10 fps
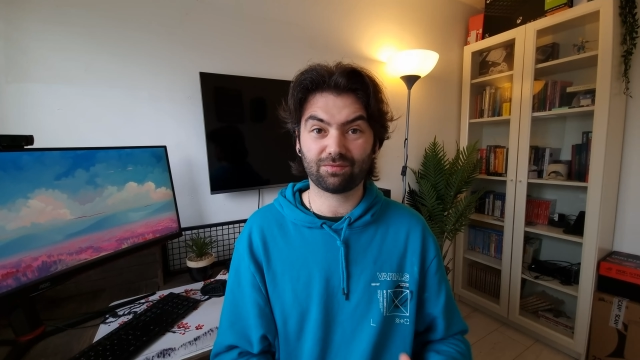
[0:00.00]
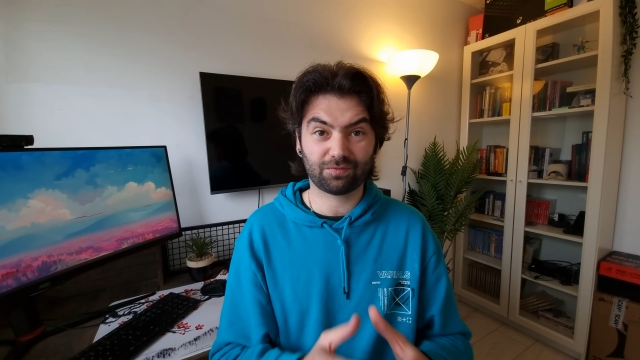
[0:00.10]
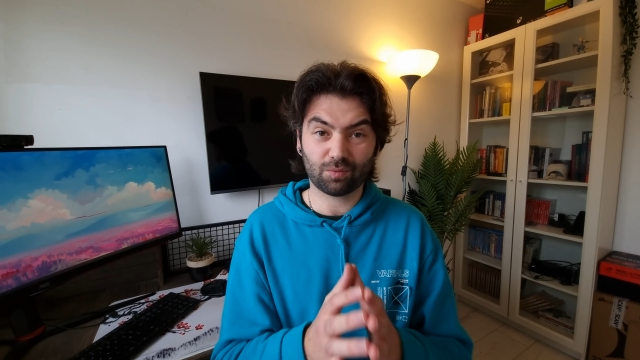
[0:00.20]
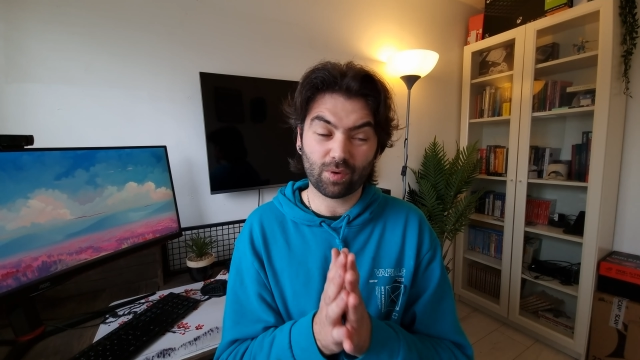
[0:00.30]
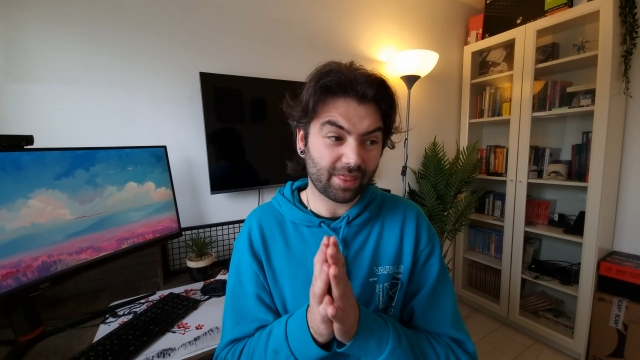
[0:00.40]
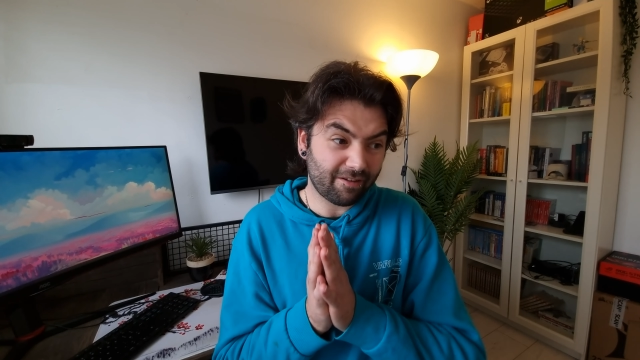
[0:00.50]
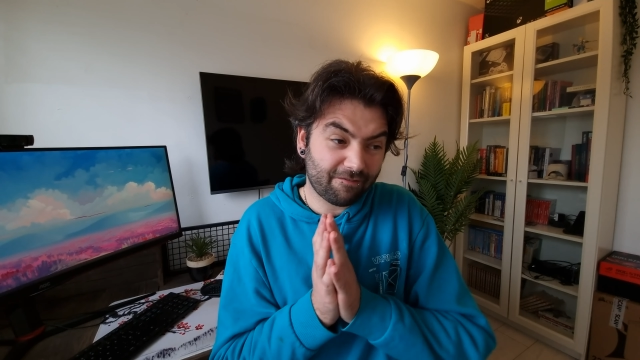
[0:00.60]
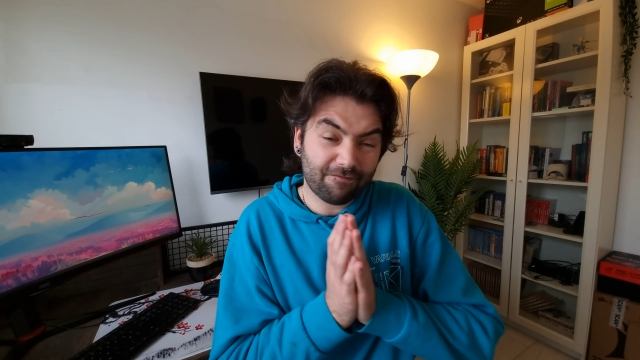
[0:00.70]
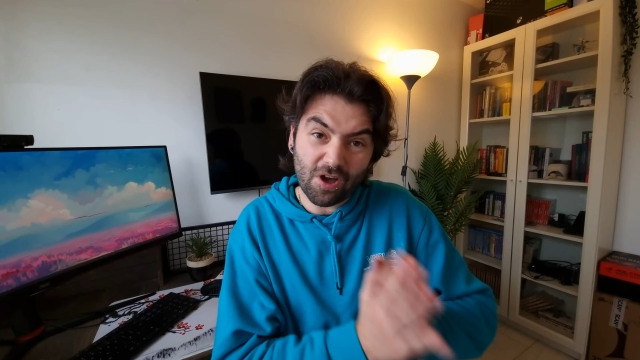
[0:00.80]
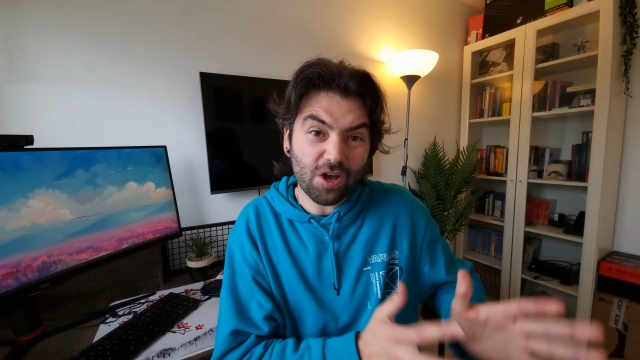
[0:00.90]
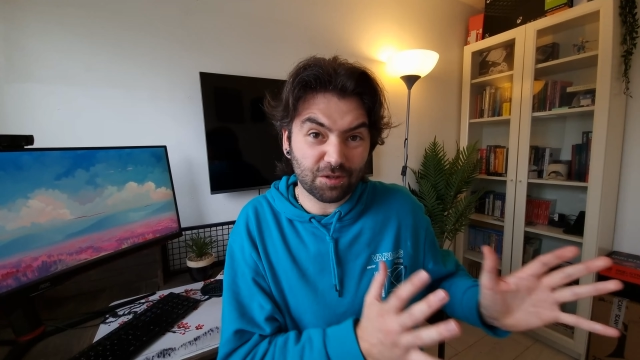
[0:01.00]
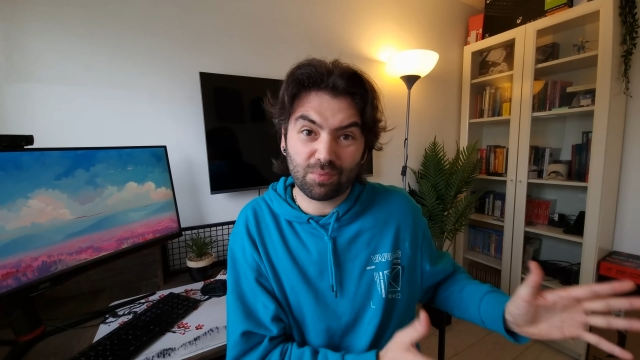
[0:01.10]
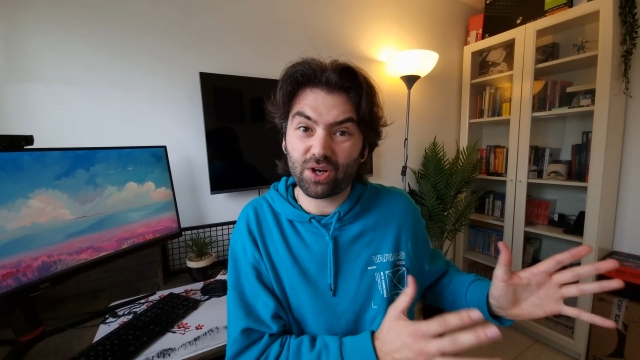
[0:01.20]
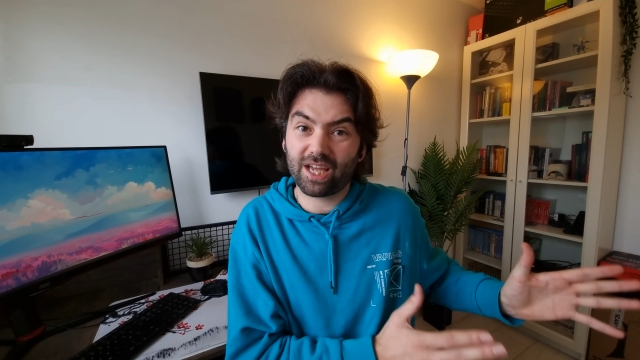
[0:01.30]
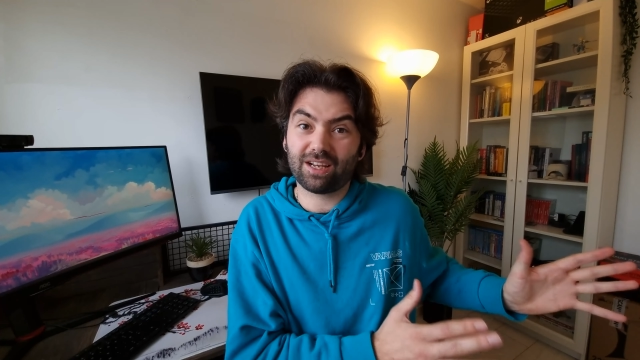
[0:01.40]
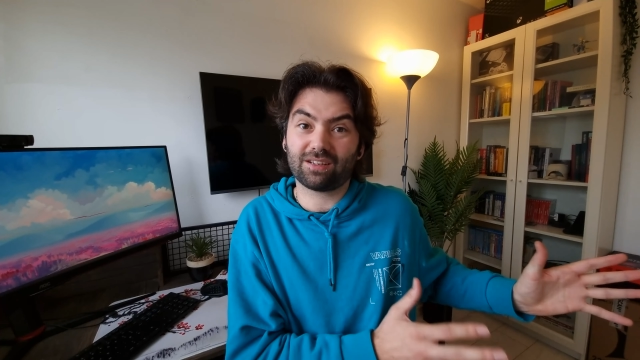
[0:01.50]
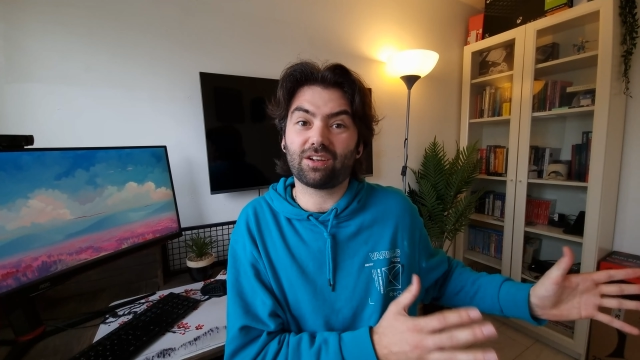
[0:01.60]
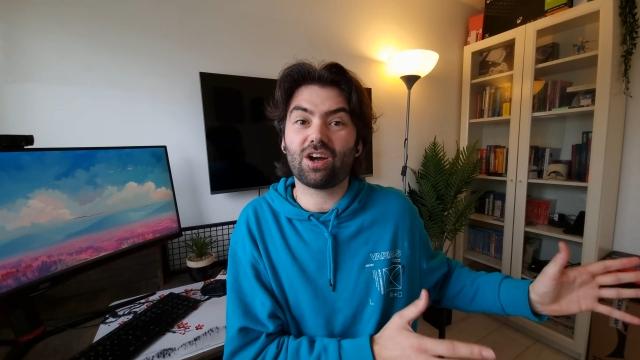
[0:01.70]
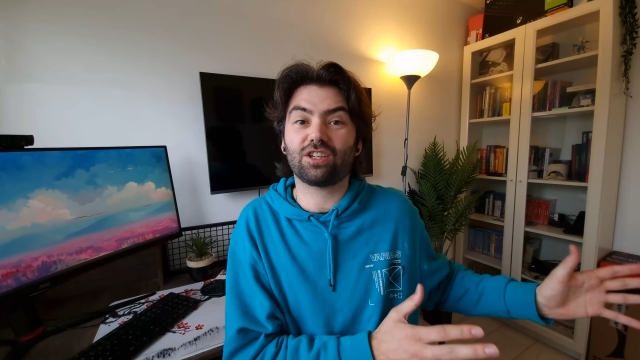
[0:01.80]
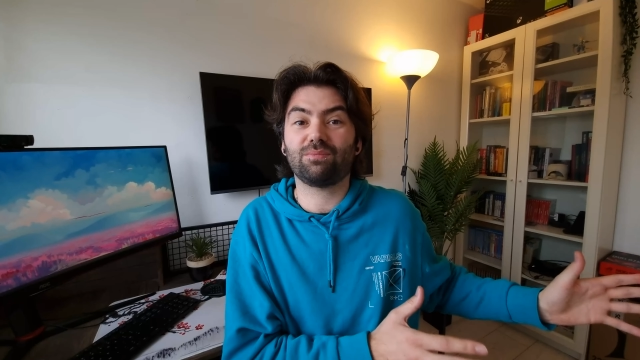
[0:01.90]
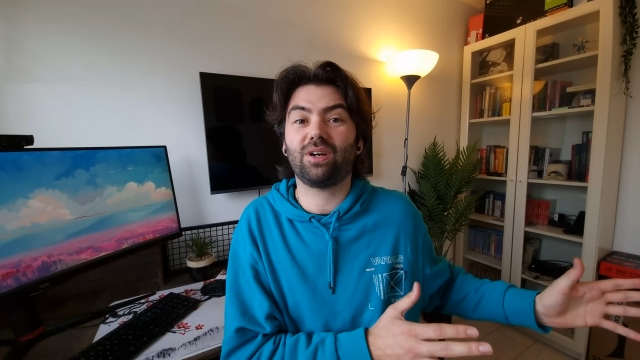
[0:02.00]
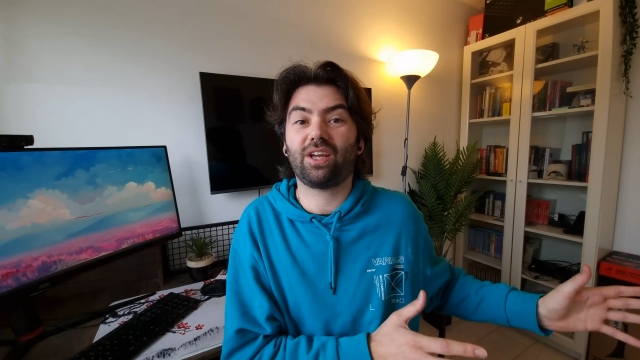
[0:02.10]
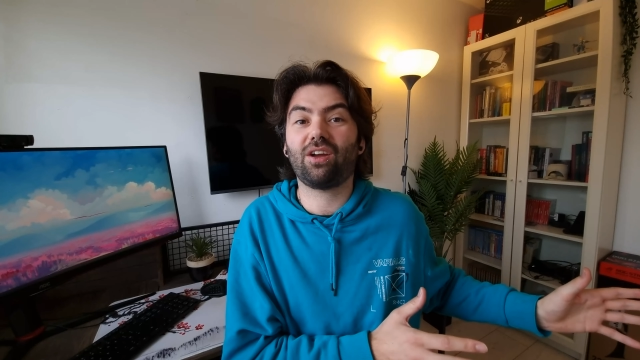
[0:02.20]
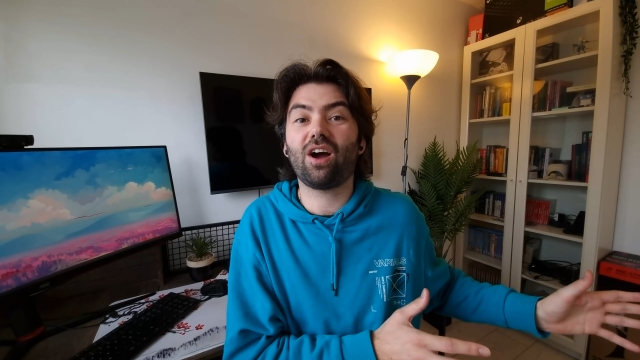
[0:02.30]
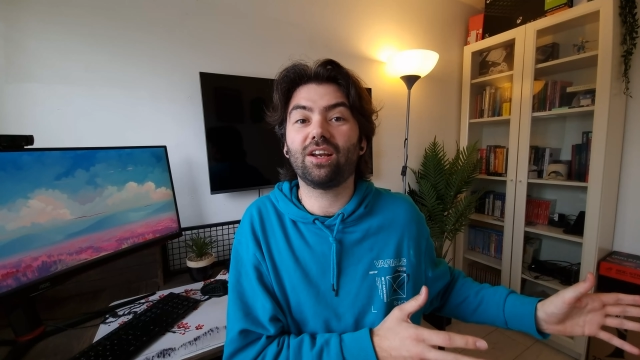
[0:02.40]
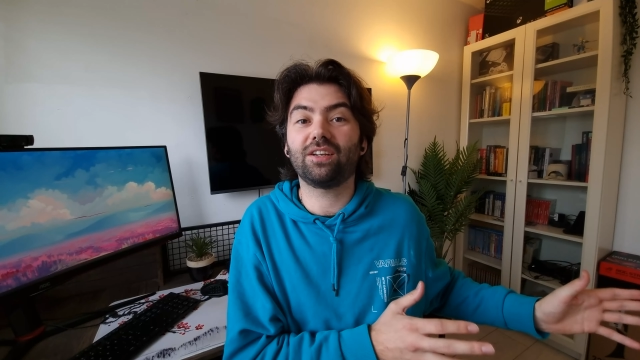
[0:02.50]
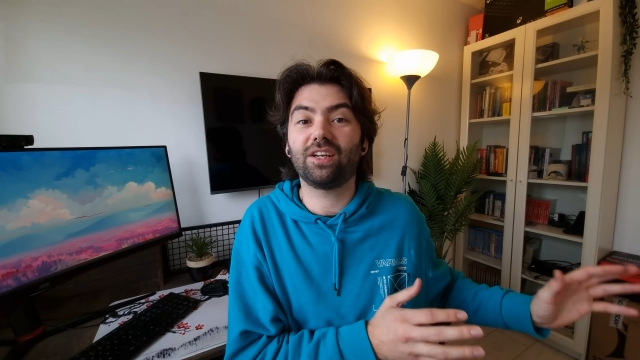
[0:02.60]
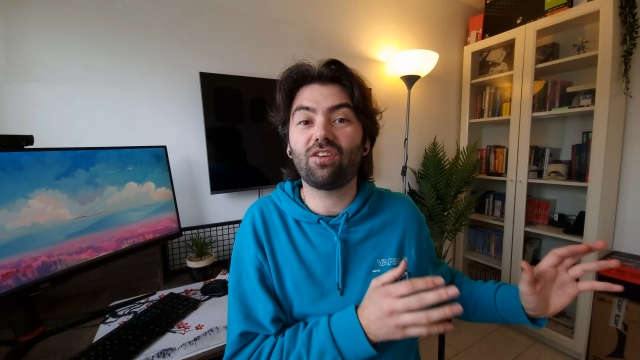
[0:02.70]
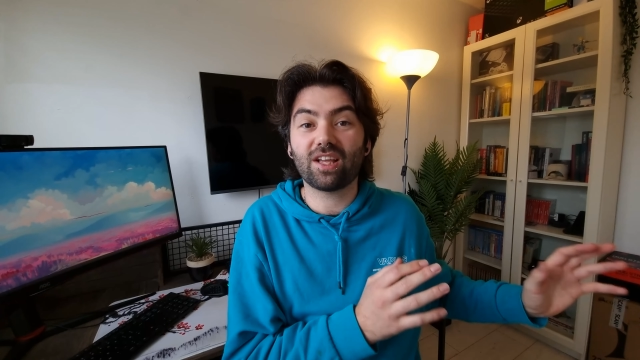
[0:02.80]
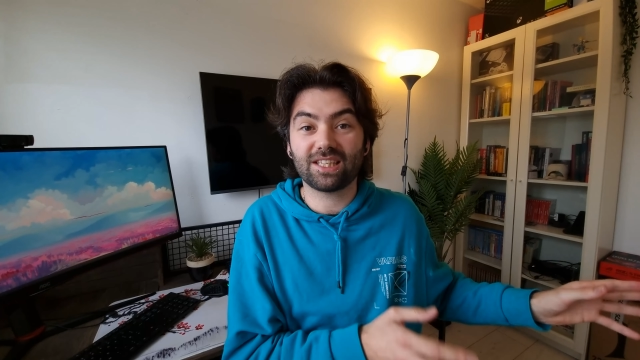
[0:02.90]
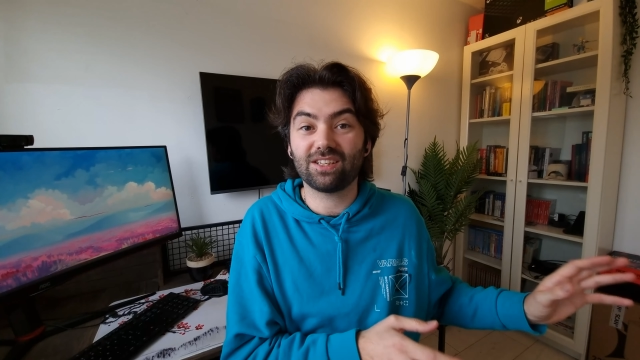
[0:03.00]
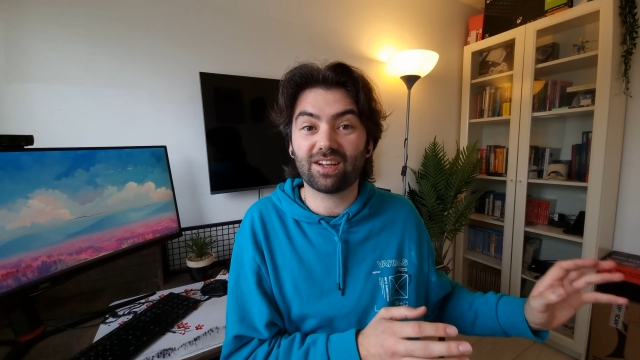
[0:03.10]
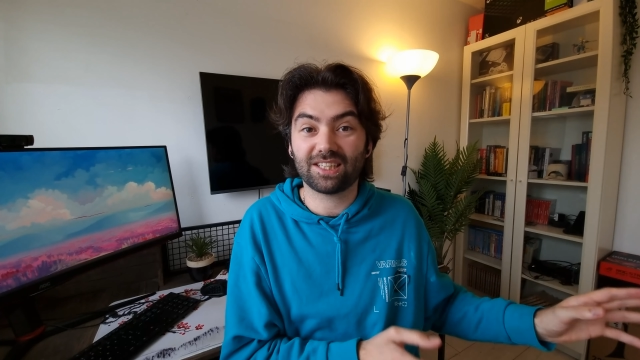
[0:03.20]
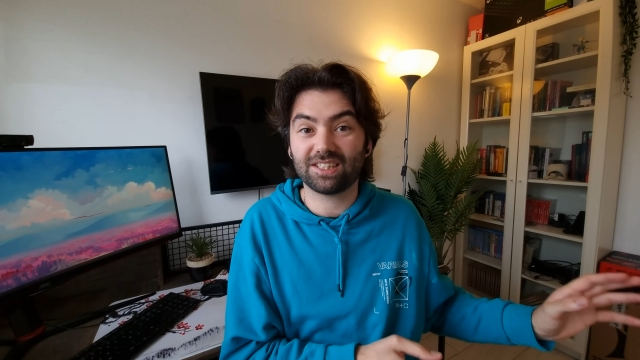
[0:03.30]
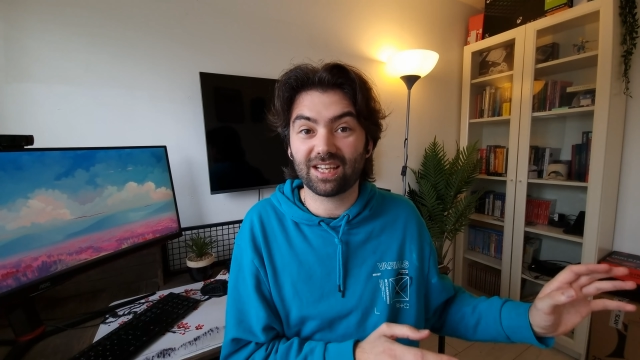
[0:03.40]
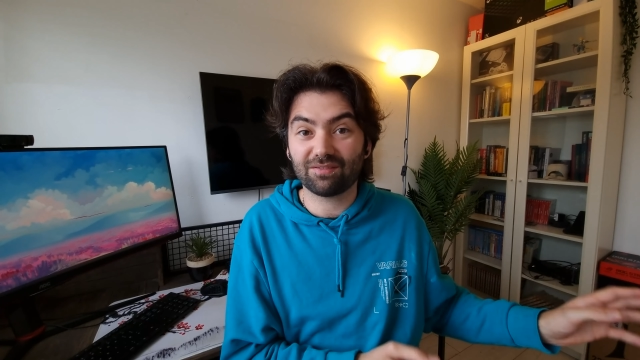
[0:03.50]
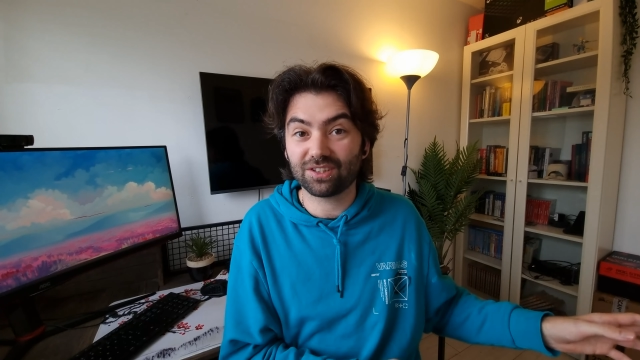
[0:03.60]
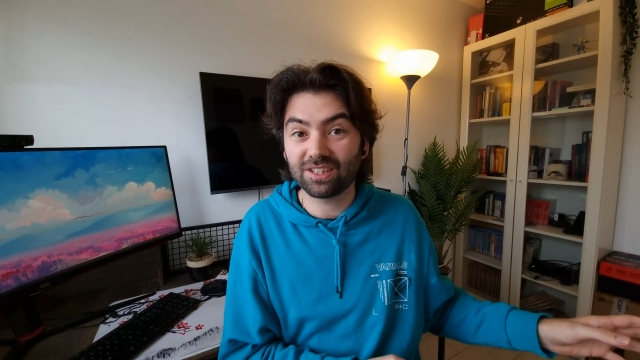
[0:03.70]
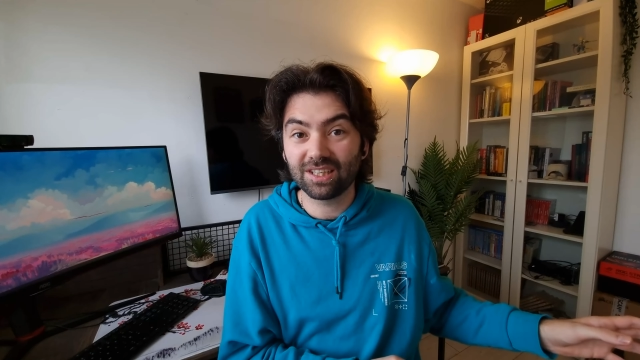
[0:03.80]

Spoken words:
from when they first put it in The Curse of Monkey Island in 1997.